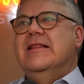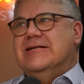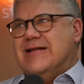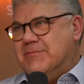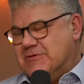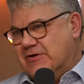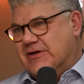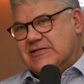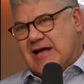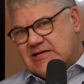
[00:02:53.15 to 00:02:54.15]
there's an absolute
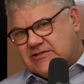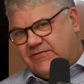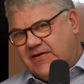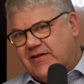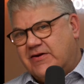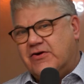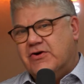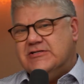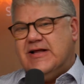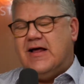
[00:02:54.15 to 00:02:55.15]
catastrophe that
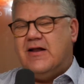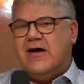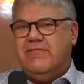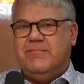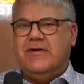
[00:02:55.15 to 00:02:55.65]
occurs in our life.